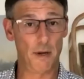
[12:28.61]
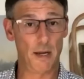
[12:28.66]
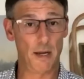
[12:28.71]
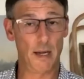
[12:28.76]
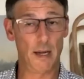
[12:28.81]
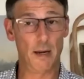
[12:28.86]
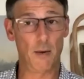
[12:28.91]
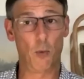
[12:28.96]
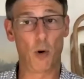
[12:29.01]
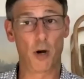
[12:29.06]

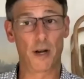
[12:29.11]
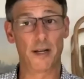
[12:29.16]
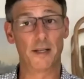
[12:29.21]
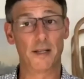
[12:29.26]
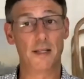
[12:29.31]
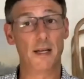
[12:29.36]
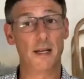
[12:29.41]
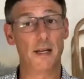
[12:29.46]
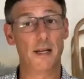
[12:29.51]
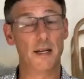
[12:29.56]
What it
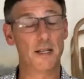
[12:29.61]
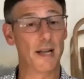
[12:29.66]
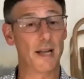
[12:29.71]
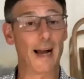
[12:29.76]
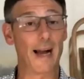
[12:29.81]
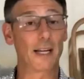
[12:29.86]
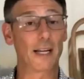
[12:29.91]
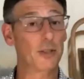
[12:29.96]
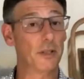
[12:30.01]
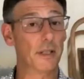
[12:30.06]
did is
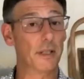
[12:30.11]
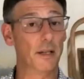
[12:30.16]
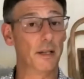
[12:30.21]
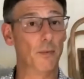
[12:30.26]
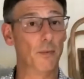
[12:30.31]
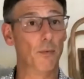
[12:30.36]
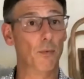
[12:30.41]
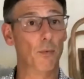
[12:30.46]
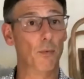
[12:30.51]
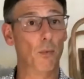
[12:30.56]

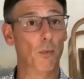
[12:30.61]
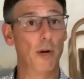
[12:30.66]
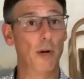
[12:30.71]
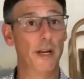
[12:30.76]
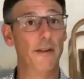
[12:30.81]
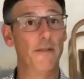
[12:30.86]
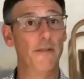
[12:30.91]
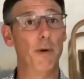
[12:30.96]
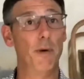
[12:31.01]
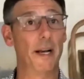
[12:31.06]
actually
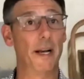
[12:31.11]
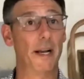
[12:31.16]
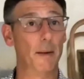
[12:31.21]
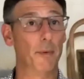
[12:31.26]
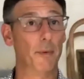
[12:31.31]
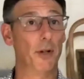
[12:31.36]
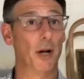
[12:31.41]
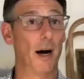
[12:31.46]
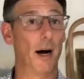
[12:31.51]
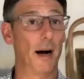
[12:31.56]
we've been
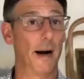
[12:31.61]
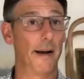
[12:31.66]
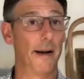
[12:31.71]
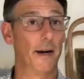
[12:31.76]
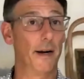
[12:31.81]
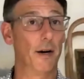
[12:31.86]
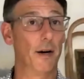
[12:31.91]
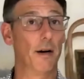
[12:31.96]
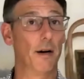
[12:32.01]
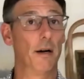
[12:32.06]
able to
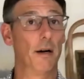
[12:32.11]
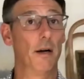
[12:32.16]
hire